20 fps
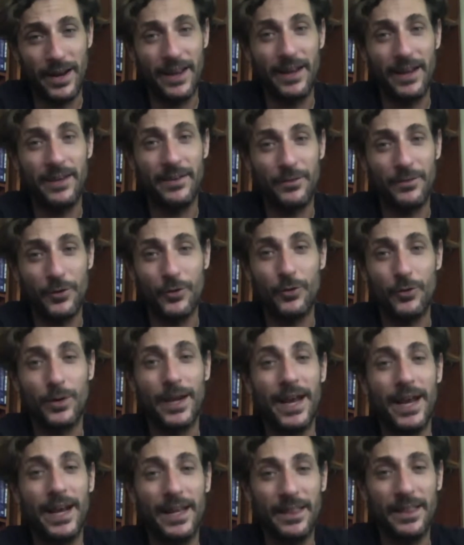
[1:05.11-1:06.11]
And if you're doing
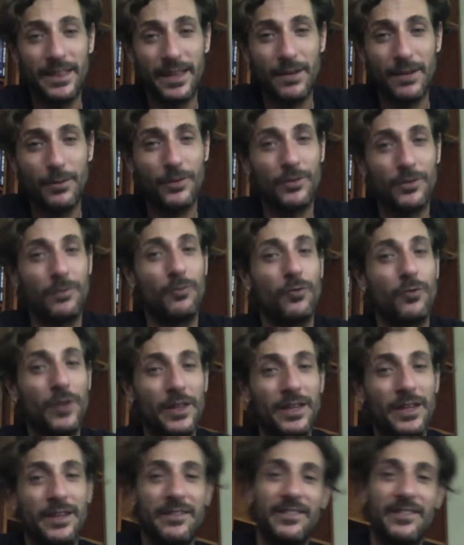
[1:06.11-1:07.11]
anything with some
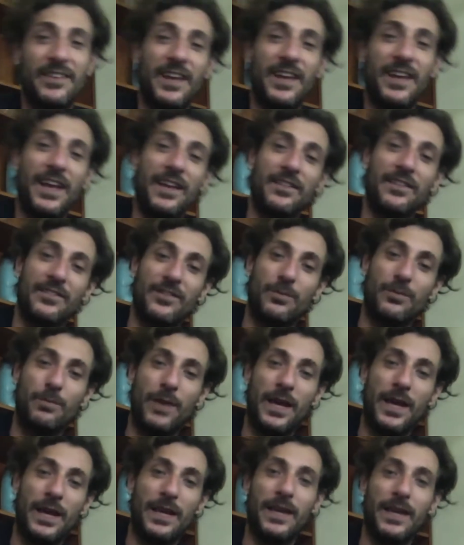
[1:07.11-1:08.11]
really intense
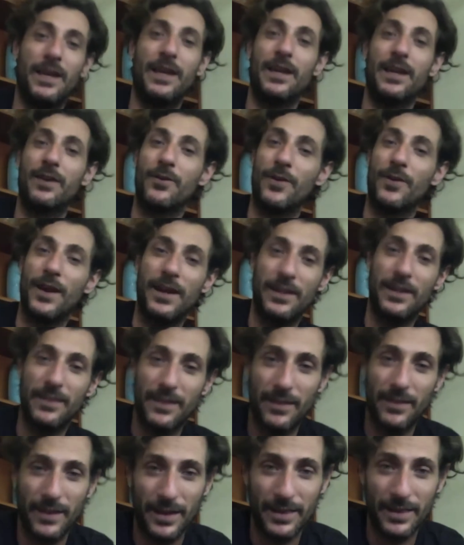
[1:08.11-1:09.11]
picking or anything
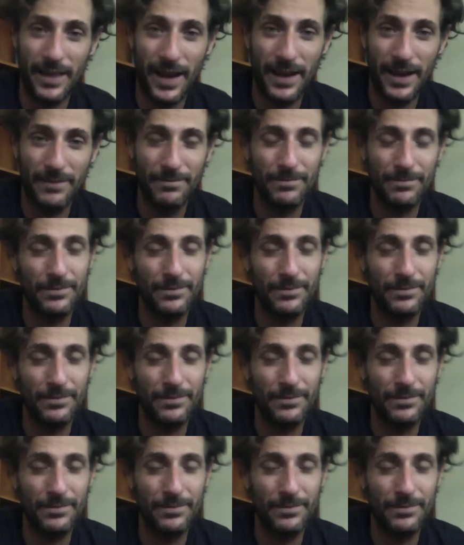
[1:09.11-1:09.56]
like that,